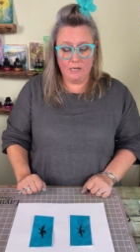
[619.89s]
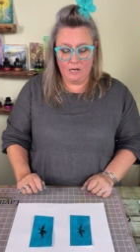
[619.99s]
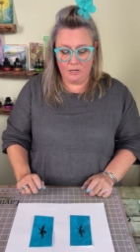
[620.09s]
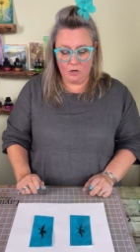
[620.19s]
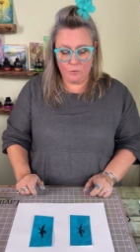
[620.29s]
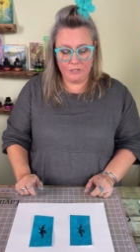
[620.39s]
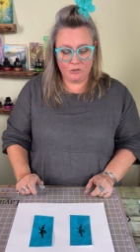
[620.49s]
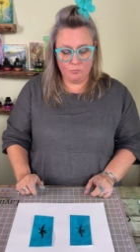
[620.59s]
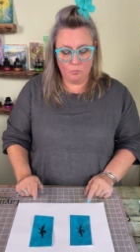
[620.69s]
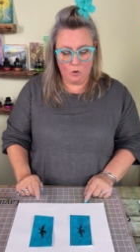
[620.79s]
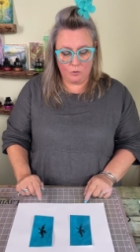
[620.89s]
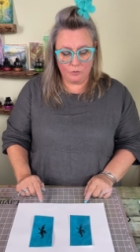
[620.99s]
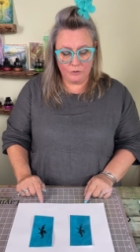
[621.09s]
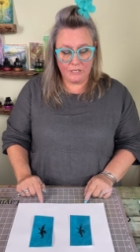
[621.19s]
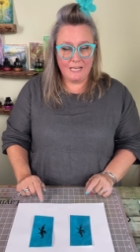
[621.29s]
And our question
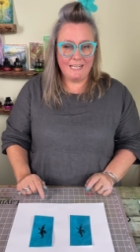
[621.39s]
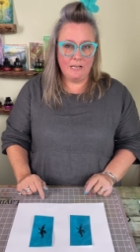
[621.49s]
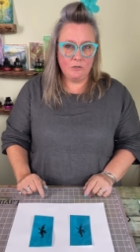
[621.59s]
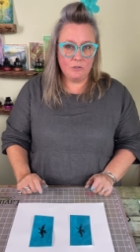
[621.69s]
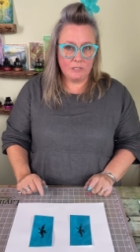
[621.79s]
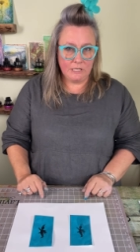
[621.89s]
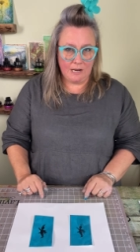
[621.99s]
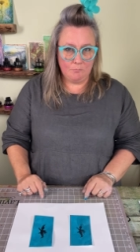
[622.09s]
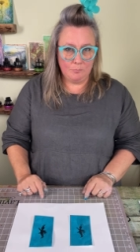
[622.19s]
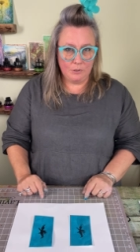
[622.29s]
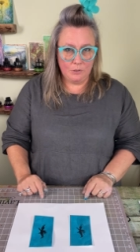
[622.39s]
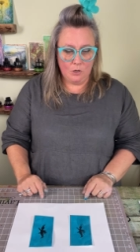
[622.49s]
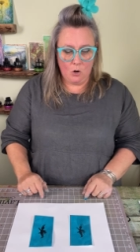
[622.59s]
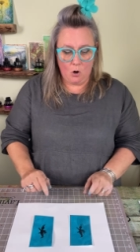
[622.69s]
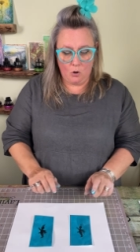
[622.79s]
was, can you stamp
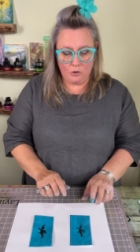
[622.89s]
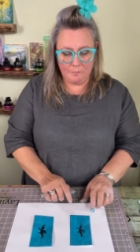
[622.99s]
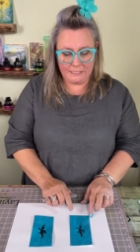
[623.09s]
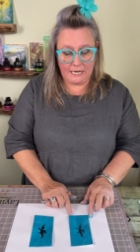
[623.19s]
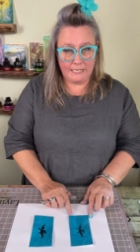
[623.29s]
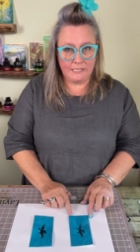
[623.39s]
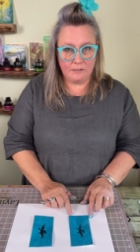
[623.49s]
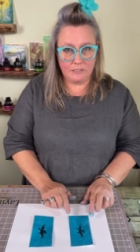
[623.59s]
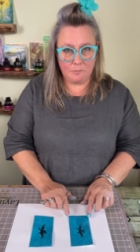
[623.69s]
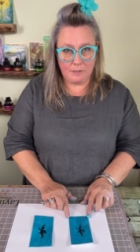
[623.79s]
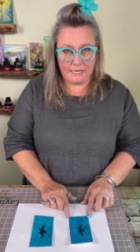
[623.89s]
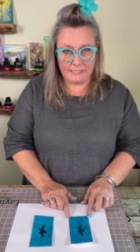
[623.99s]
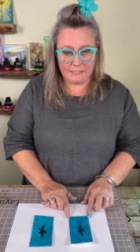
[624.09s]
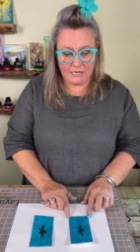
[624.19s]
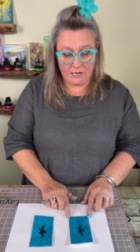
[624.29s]
on the metallic gilding
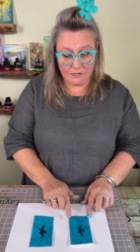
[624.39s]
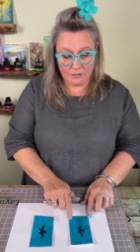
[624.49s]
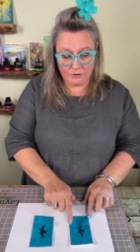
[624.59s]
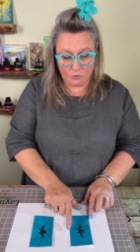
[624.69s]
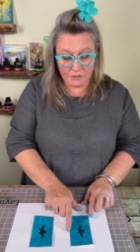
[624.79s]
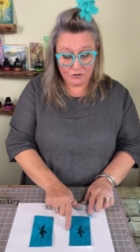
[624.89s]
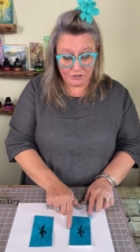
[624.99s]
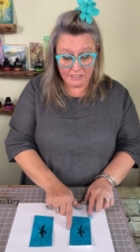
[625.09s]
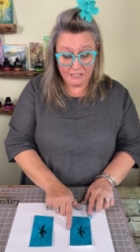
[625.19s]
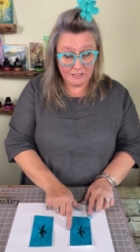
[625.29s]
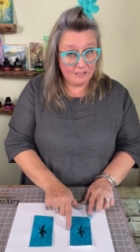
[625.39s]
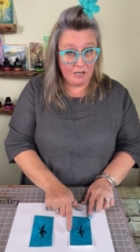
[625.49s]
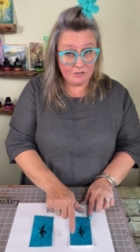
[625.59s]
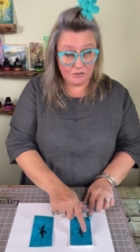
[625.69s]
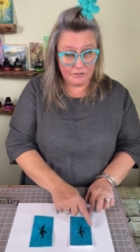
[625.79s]
paste? And the question is, the
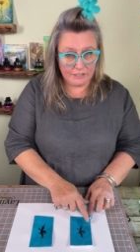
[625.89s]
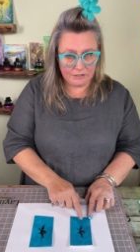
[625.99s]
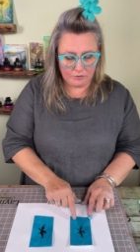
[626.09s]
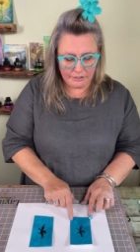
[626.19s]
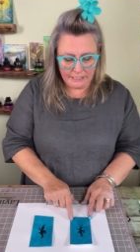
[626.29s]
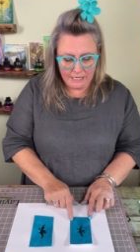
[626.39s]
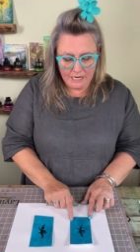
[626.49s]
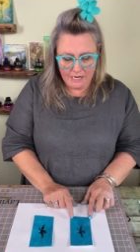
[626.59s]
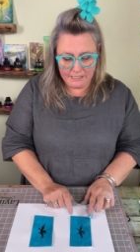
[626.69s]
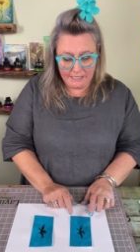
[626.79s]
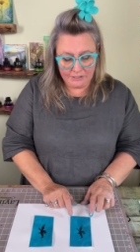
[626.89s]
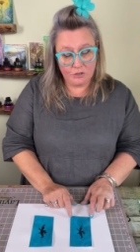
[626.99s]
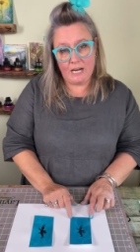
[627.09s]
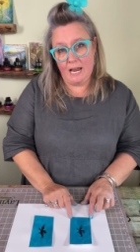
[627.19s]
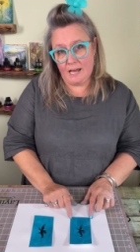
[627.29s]
answer is, sorry, yes you
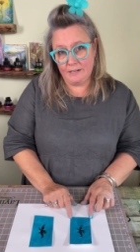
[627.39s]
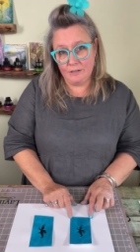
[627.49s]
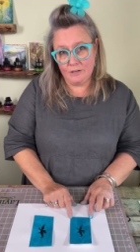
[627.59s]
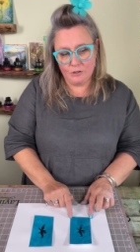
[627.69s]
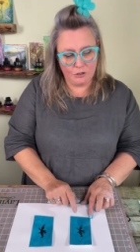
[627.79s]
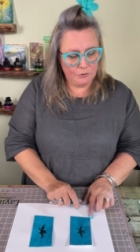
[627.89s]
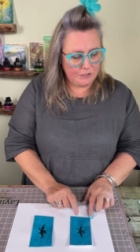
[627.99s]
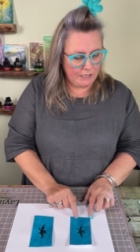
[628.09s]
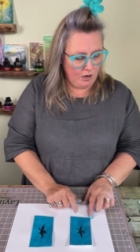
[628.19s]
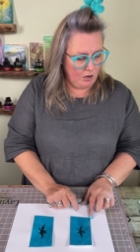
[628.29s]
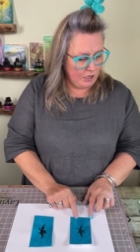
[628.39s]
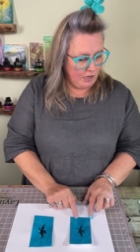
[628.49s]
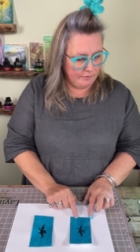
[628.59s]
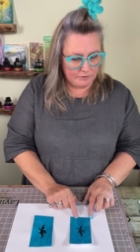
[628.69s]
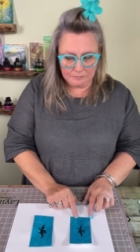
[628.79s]
can using
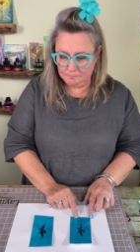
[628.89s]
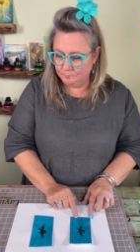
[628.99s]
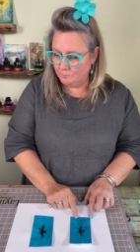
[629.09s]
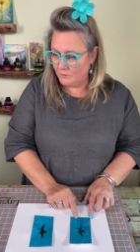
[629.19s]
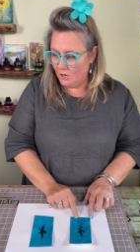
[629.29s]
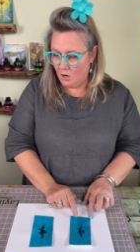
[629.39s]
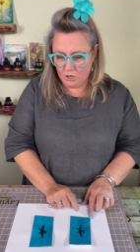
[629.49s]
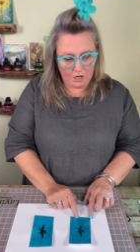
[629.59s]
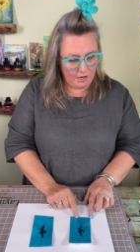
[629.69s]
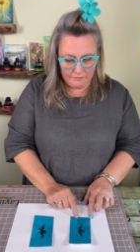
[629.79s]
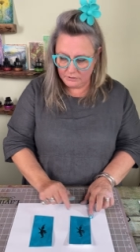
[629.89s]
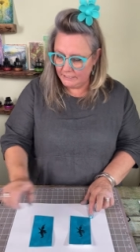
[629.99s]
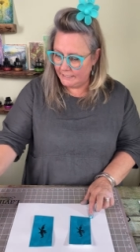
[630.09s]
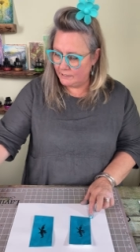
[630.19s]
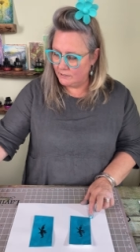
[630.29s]
archival, archival
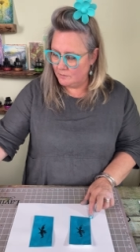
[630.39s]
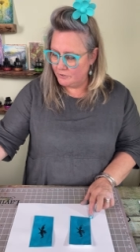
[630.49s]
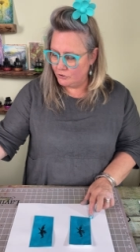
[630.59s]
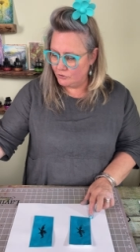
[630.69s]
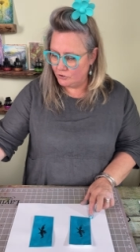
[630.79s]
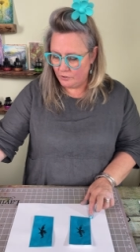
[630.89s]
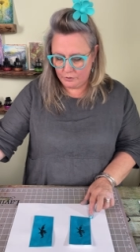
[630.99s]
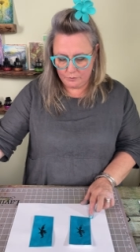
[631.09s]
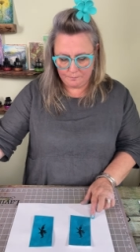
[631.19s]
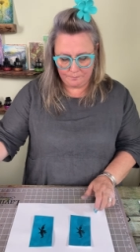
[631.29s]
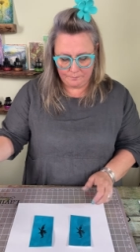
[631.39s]
ink. Let me just show you.